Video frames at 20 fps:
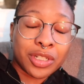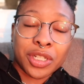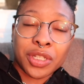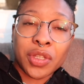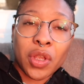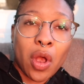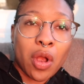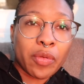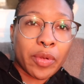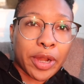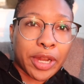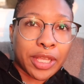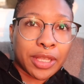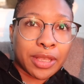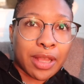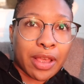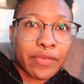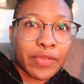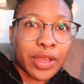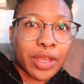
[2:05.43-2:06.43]
Just already
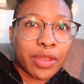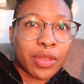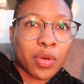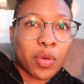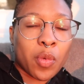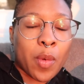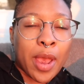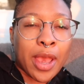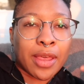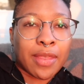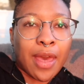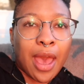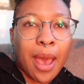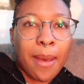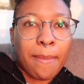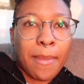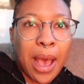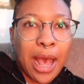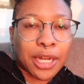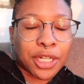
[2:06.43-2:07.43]
loving the way
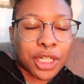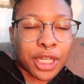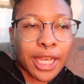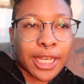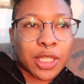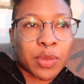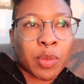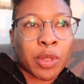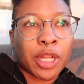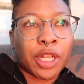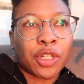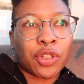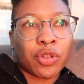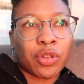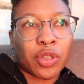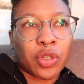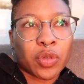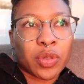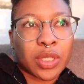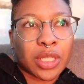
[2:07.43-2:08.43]
that magic has been
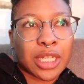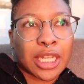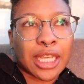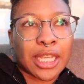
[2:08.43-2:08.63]
introduced